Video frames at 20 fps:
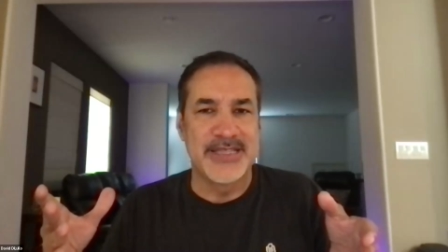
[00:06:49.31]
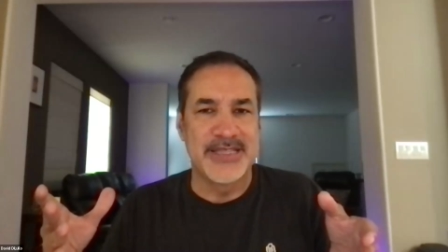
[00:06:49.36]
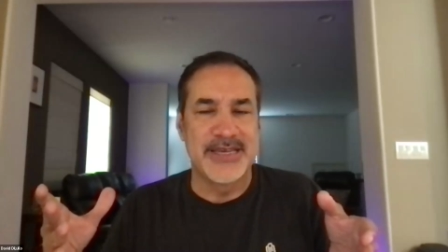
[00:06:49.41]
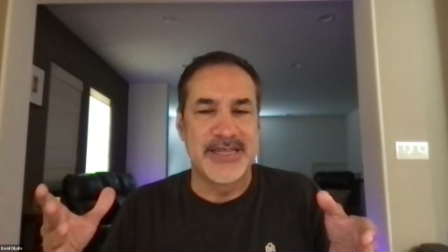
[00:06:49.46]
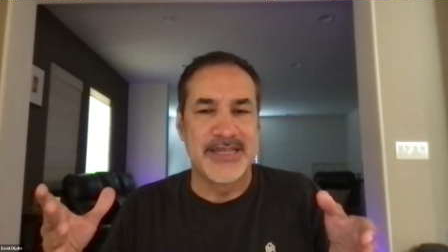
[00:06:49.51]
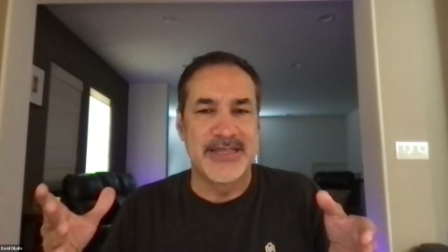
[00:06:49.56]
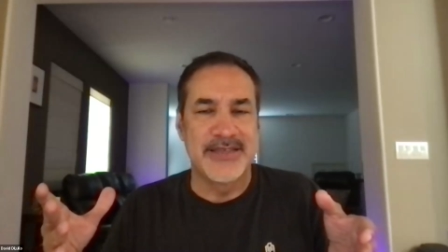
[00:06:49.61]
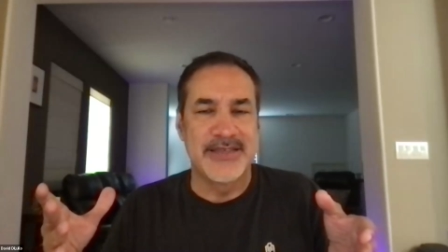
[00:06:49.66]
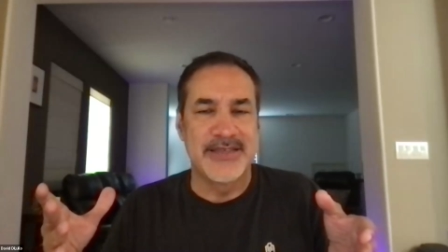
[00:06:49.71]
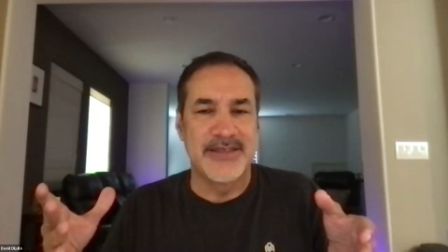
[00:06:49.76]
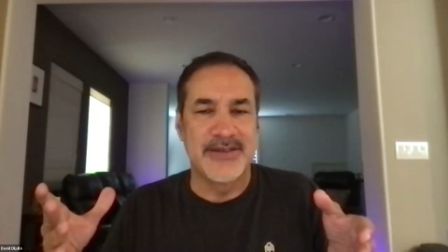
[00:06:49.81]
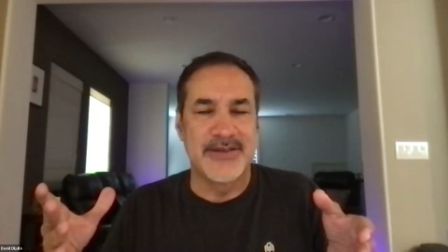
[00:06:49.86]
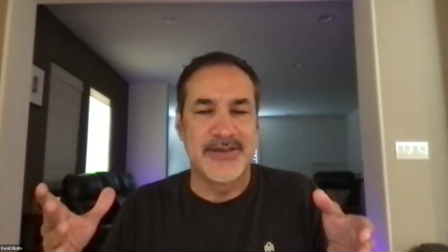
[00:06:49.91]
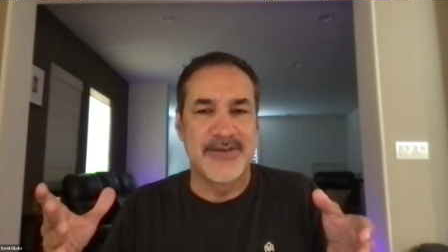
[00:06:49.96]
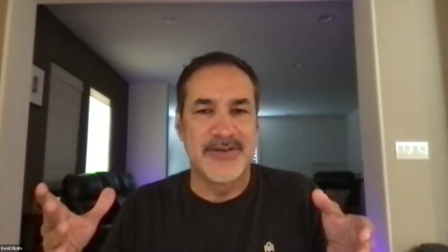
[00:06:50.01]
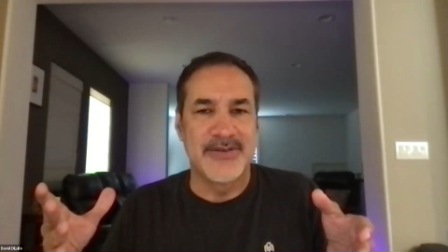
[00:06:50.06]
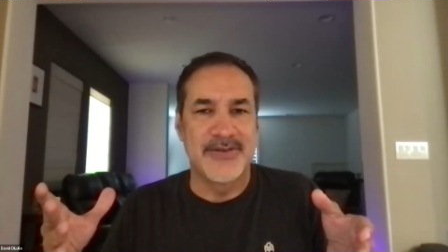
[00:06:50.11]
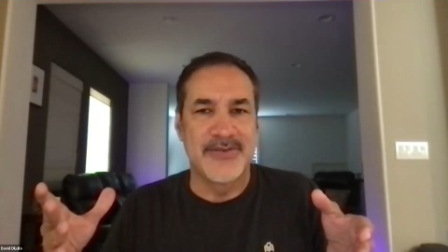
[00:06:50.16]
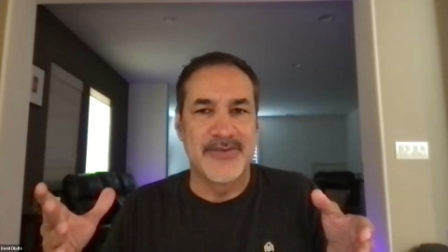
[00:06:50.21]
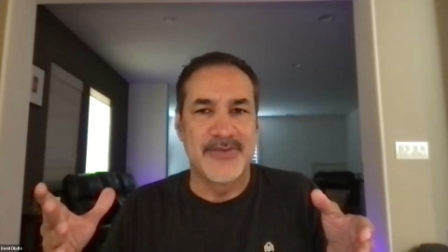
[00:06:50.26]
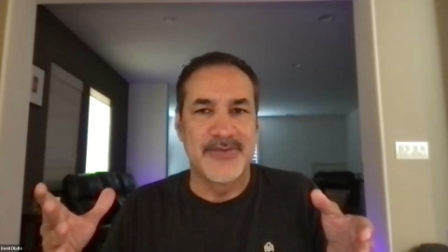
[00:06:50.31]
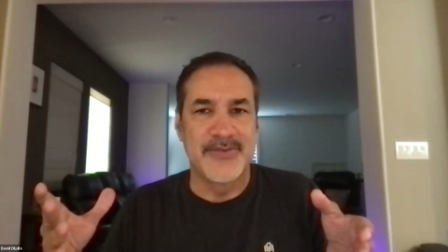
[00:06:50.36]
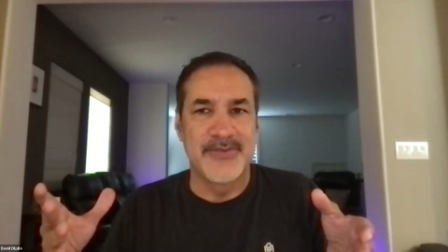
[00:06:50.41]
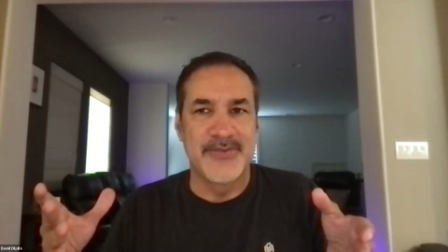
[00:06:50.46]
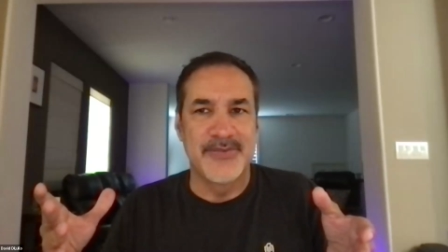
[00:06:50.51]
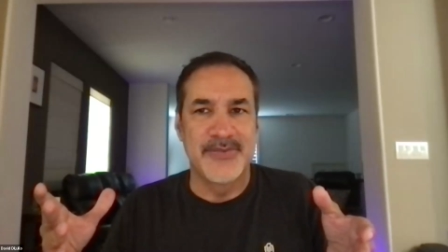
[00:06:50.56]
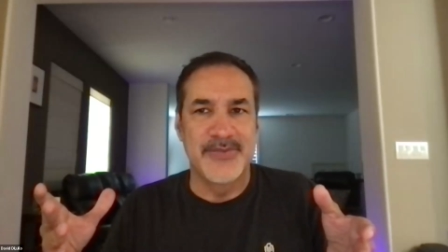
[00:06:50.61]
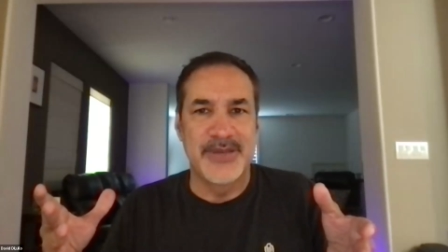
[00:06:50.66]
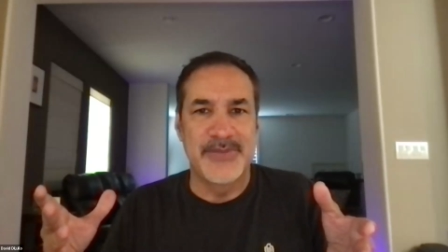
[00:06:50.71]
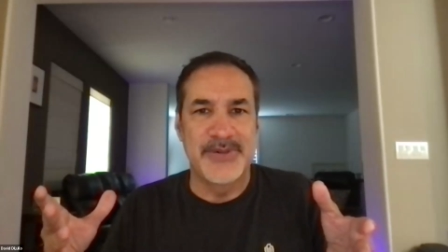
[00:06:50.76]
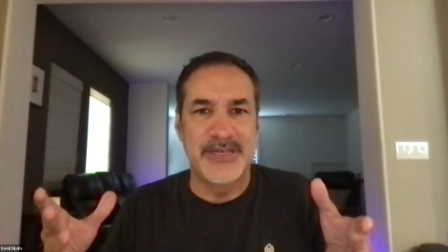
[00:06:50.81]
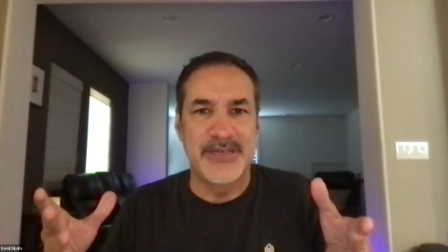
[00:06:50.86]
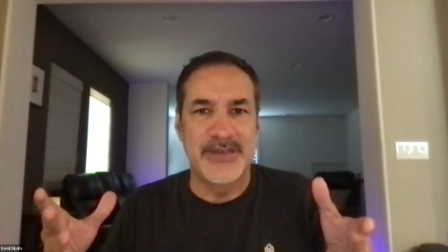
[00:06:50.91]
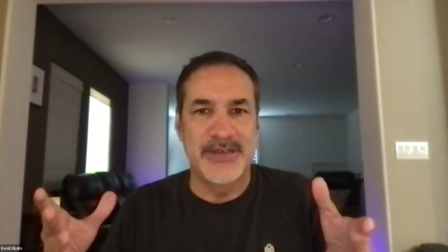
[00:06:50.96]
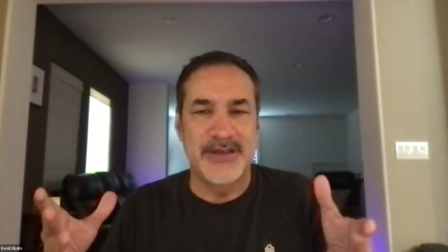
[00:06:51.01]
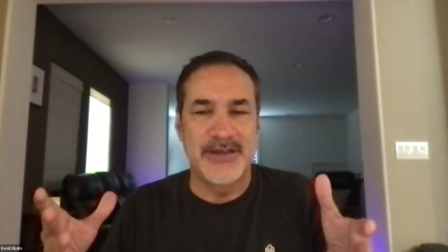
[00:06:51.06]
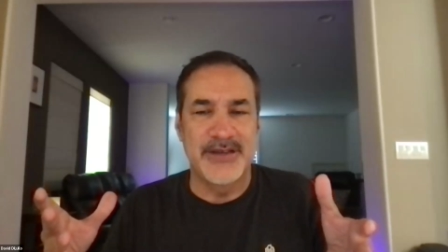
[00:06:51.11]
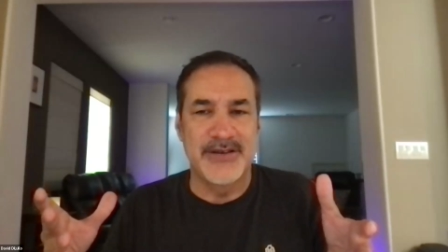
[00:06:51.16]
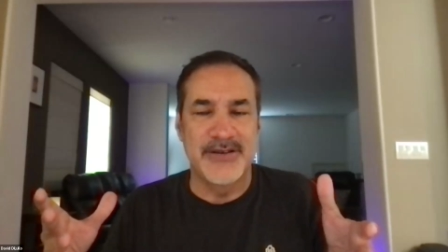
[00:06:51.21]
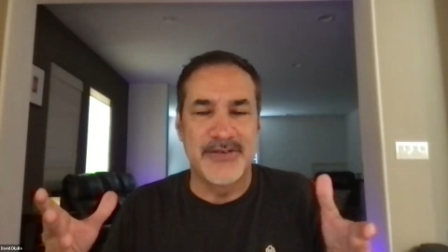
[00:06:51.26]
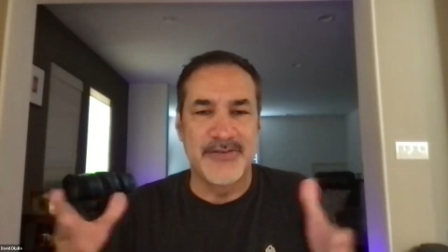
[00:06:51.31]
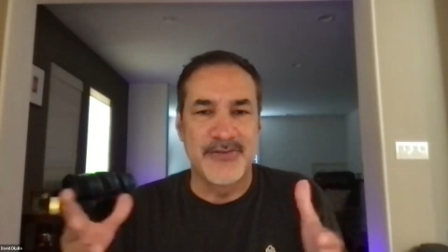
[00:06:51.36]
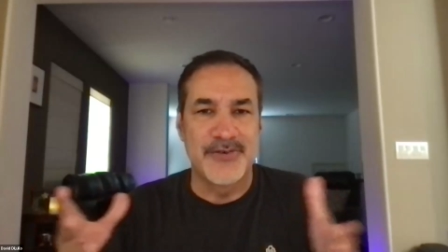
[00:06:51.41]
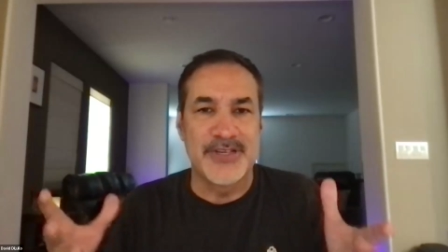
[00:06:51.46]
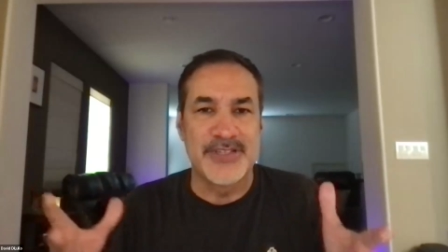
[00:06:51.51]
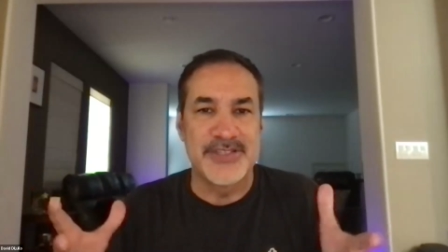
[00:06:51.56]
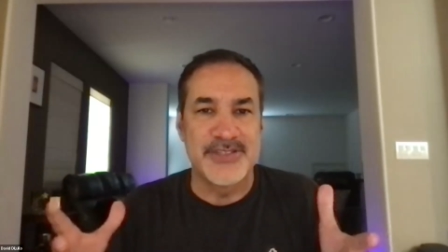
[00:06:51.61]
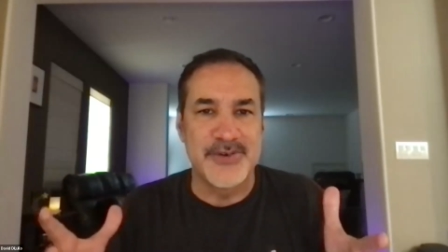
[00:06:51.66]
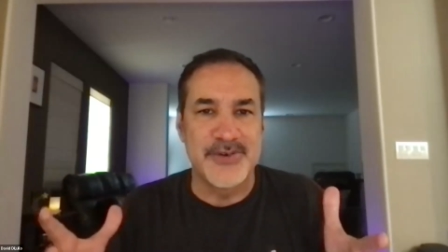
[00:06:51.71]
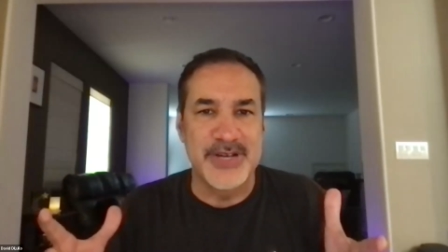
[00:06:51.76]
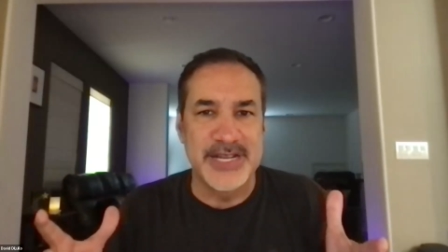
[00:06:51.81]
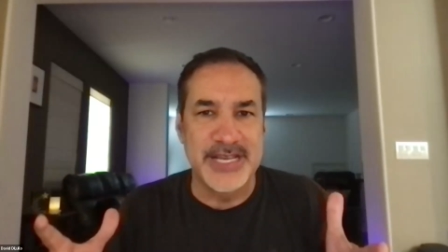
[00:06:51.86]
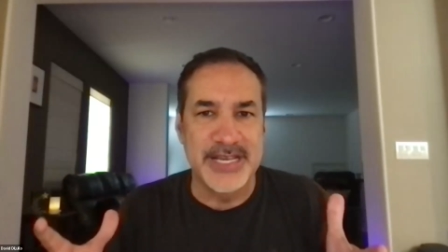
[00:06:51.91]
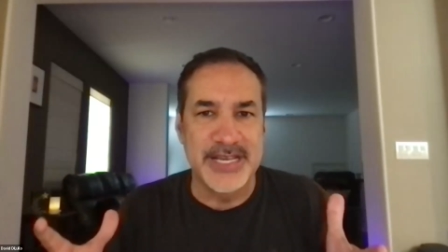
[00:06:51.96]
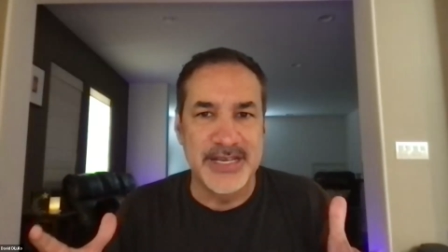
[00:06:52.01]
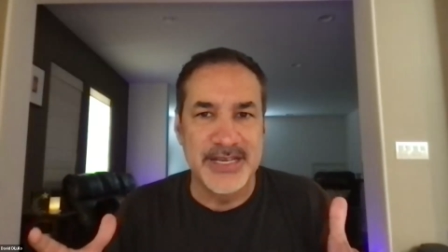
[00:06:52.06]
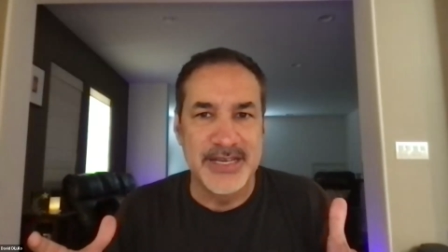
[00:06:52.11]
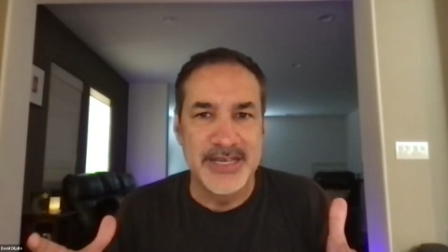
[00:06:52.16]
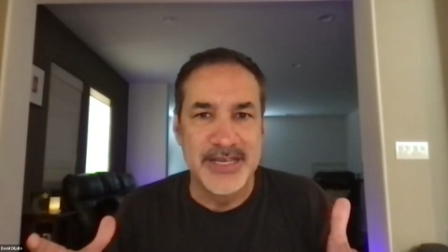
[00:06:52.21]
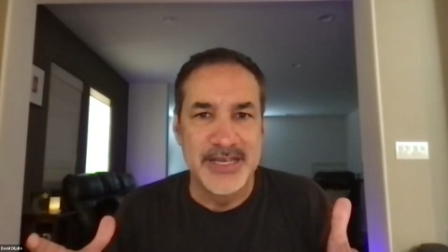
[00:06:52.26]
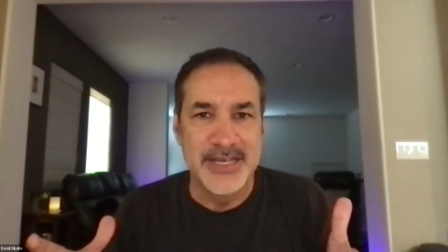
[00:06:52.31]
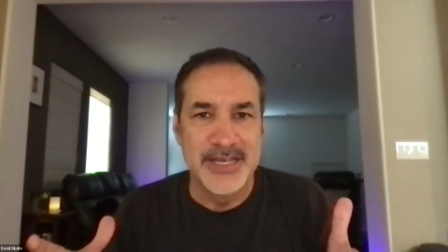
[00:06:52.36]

that may be frustrating,